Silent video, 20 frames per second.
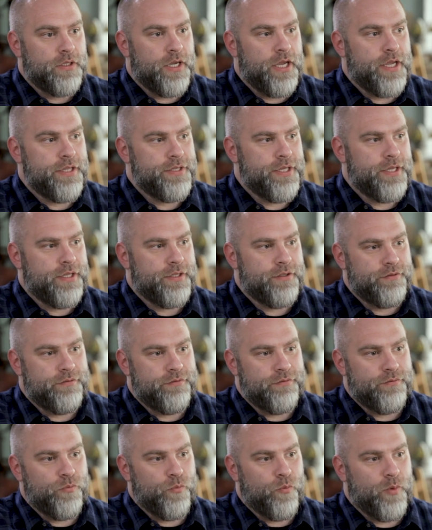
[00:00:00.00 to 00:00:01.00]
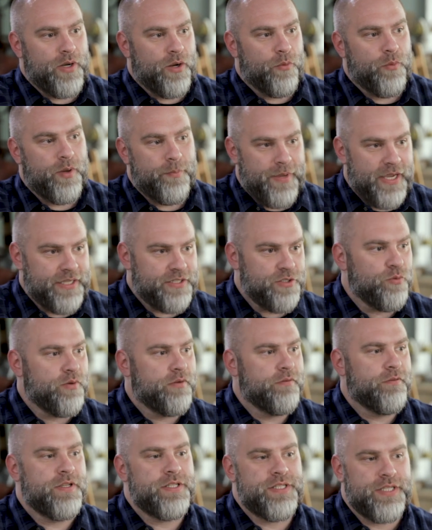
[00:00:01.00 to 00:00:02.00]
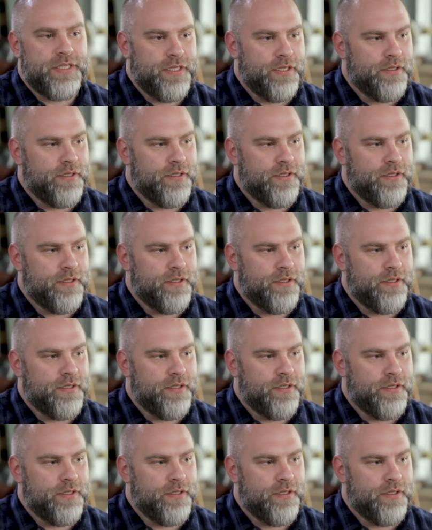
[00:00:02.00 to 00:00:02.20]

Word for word: And then when I went back to revisit